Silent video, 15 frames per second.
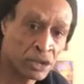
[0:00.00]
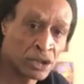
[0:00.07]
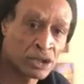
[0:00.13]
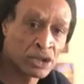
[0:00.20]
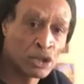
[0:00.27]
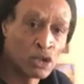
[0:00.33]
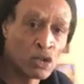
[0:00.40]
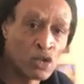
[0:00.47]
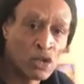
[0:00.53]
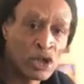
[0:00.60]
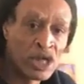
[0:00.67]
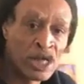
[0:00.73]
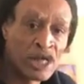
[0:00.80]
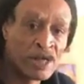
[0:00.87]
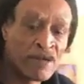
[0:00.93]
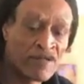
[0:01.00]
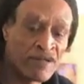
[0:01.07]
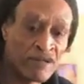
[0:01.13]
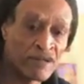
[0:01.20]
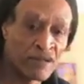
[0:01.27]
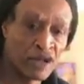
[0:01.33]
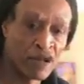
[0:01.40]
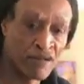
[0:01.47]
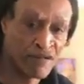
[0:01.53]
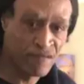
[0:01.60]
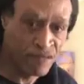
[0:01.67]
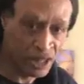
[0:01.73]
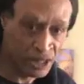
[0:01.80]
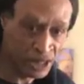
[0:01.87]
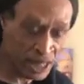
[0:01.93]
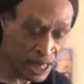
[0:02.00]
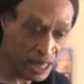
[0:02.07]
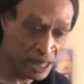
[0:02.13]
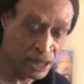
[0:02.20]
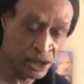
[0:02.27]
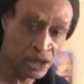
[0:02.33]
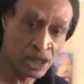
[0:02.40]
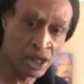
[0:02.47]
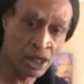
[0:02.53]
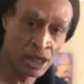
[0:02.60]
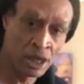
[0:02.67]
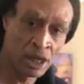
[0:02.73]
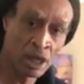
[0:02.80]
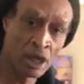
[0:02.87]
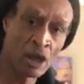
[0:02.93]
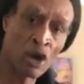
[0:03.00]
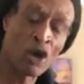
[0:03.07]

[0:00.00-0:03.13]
but still leave the fidelity